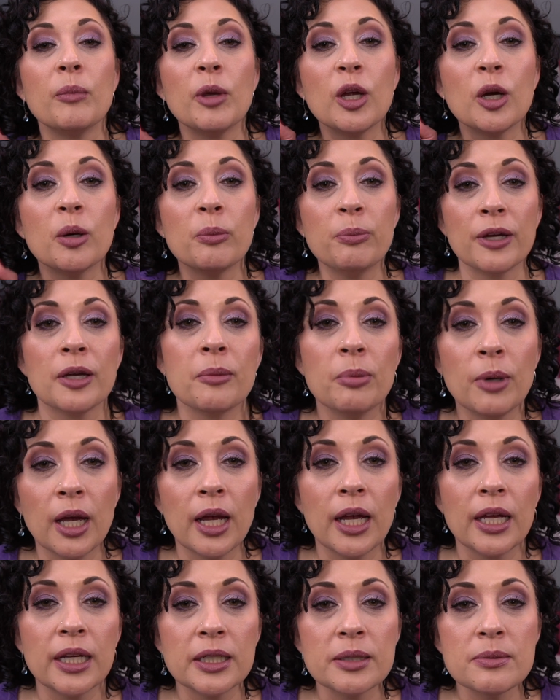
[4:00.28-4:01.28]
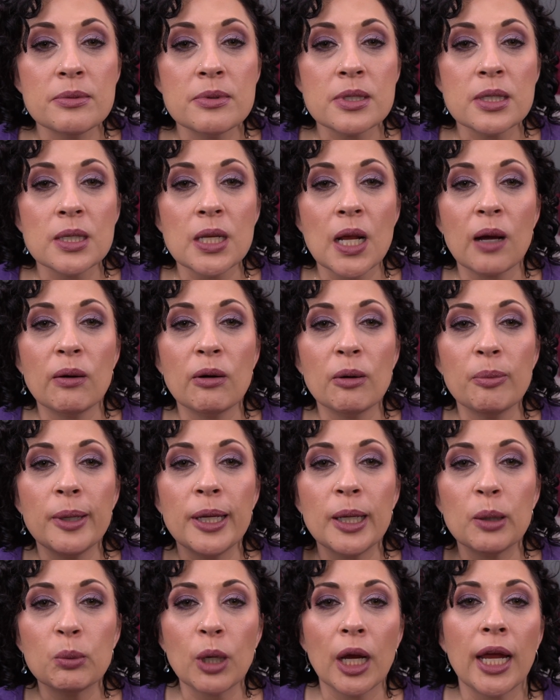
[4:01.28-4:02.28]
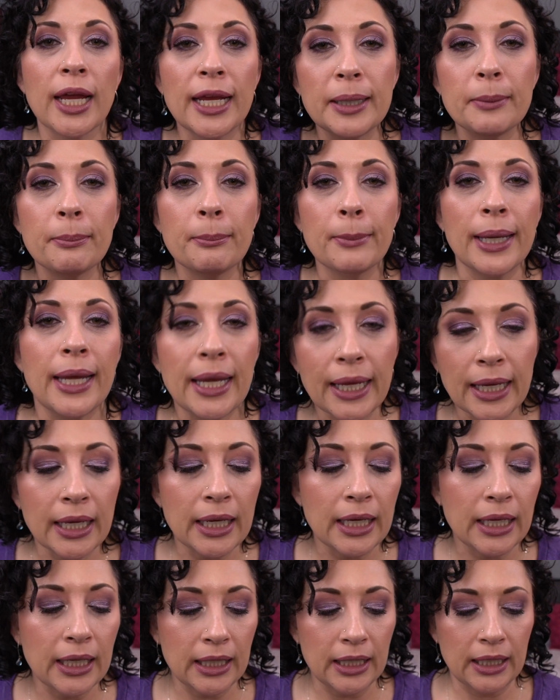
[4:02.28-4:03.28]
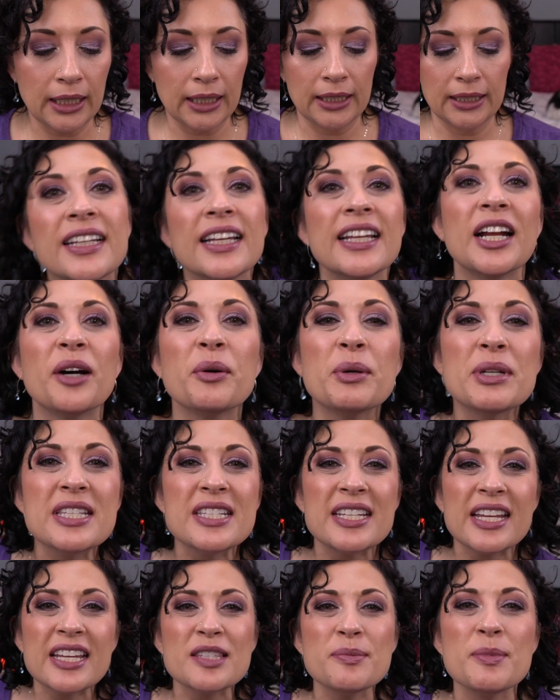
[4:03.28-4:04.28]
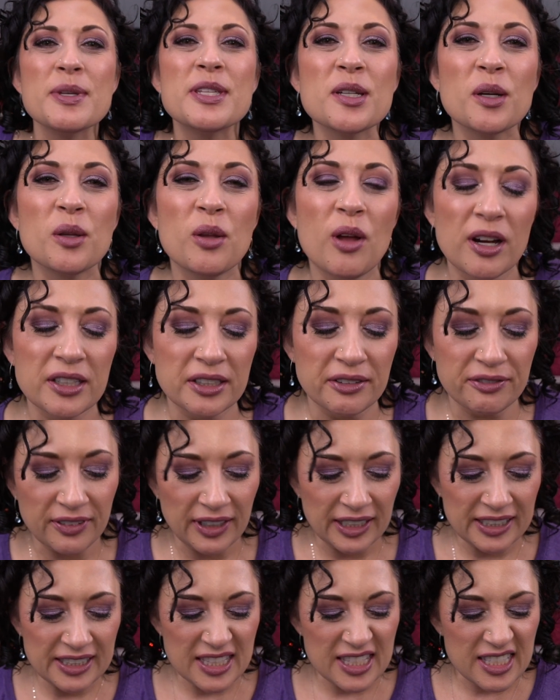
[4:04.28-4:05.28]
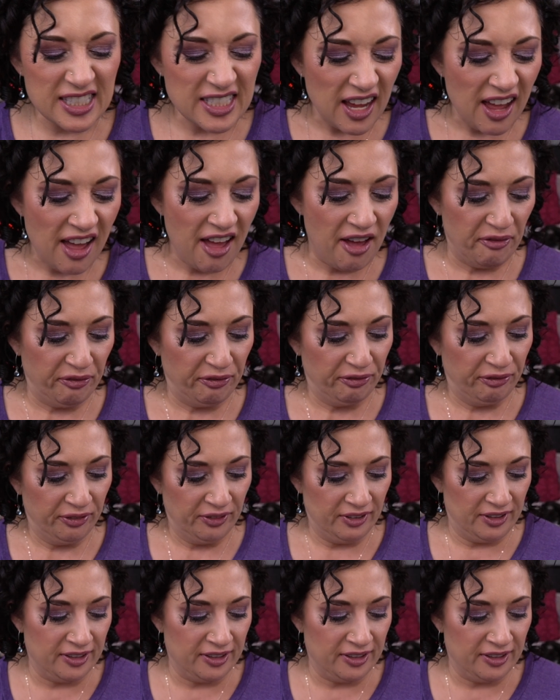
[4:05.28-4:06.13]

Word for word: me go pick my items and I will be right back. It always takes me so long to find stuff.